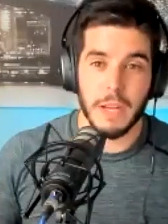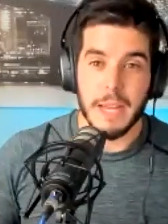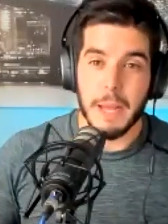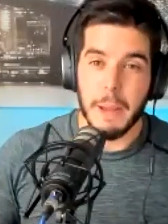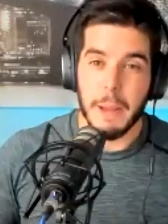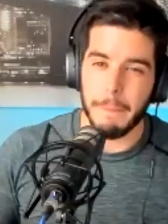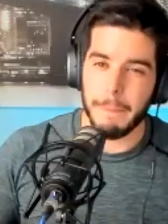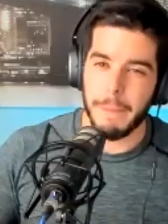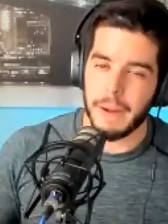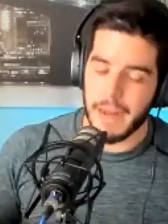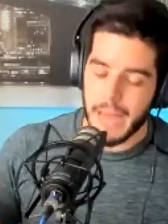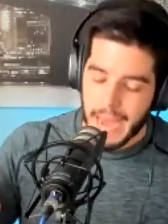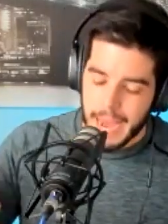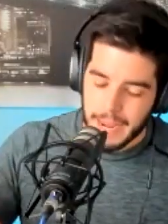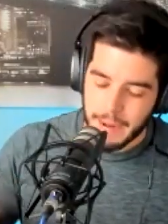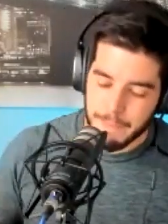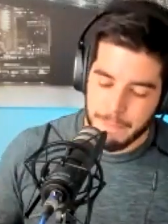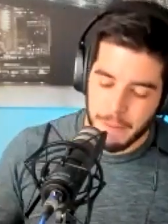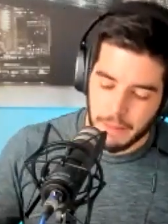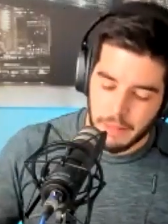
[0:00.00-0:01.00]
But
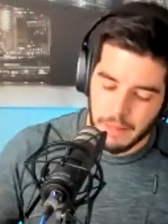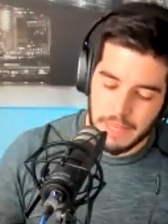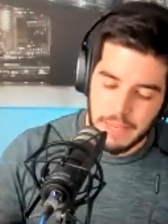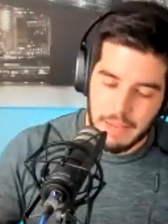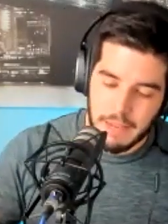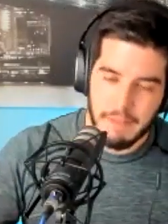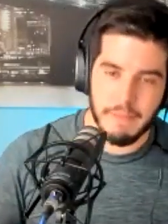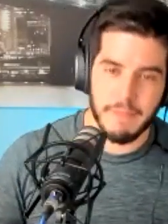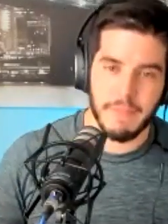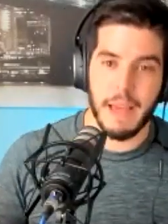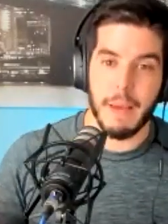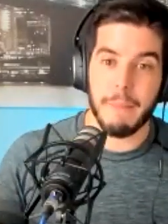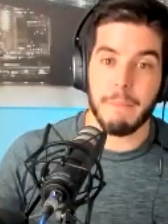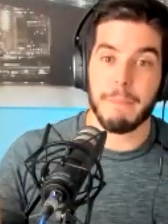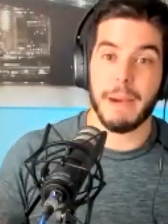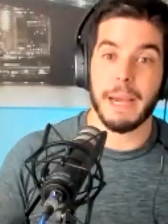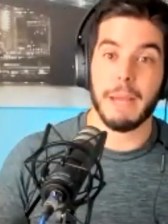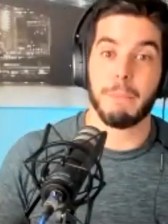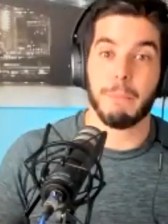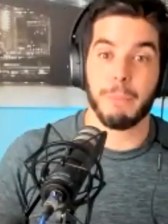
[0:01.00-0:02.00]
I believe that
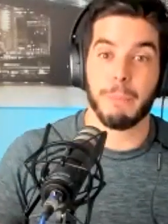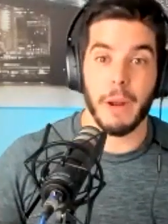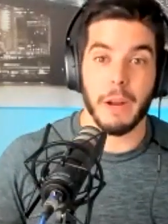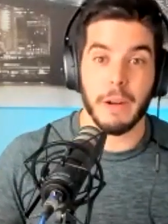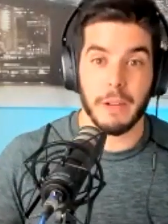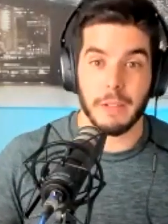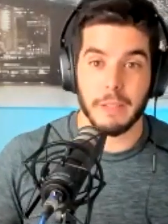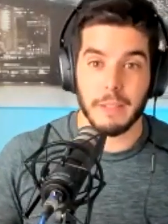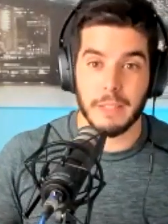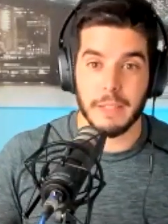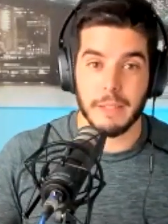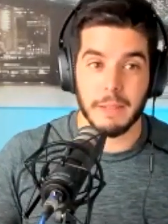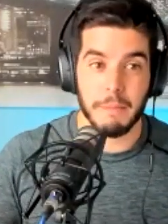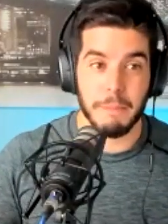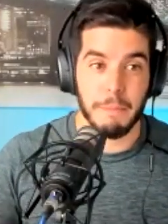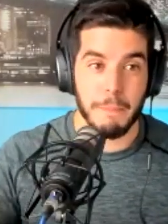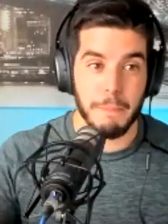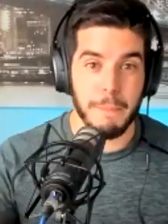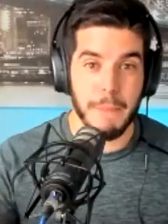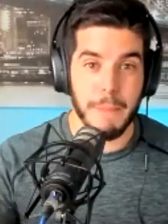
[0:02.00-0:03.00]
my product
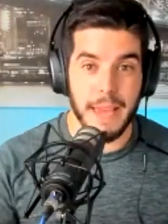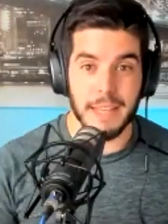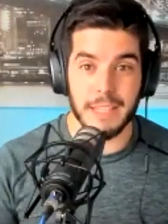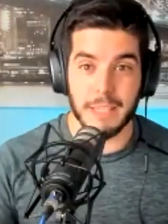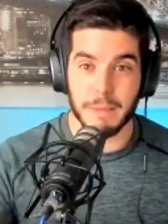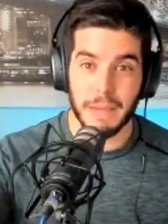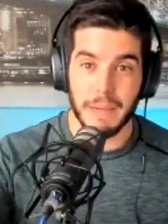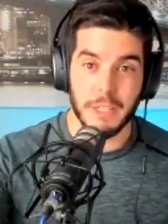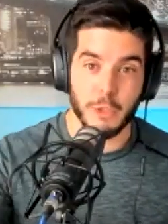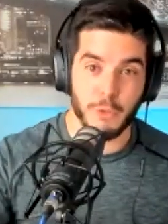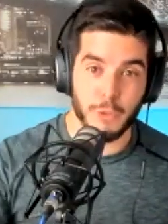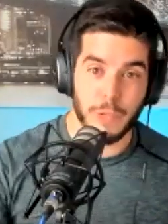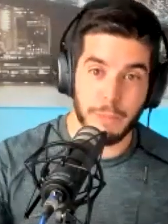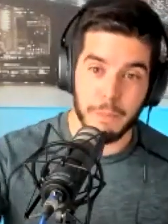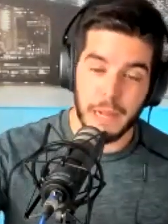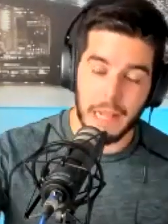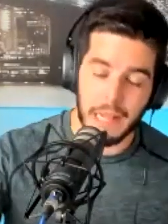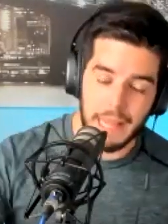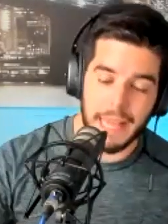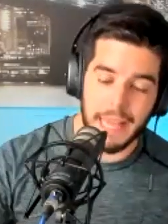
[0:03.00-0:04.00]
makes my
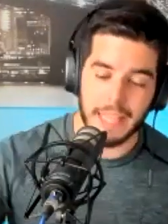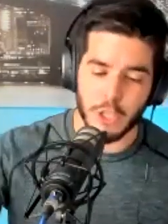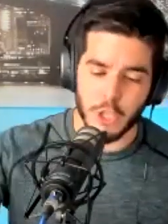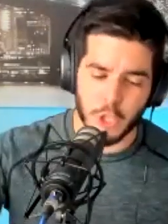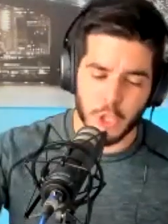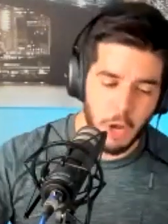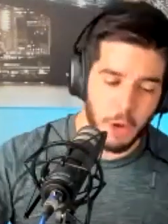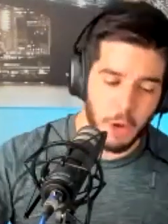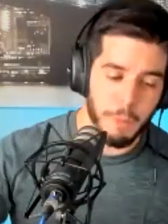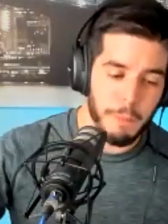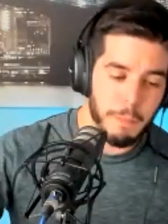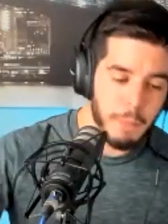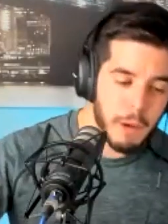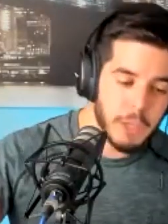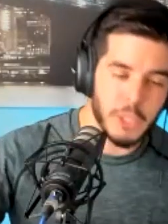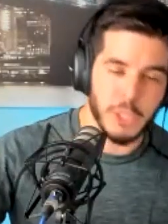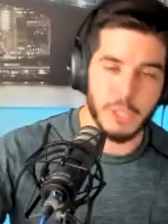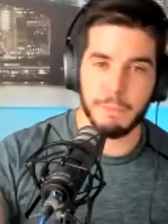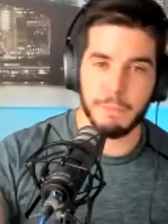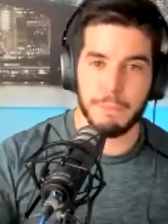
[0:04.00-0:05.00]
dream client so
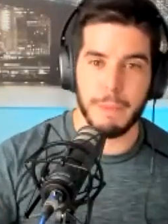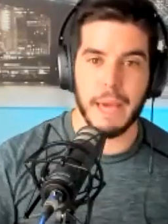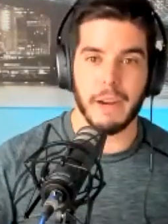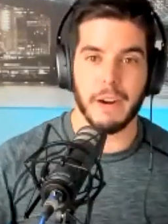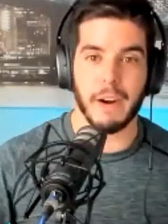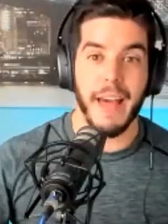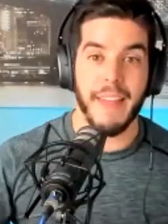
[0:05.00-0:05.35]
much better.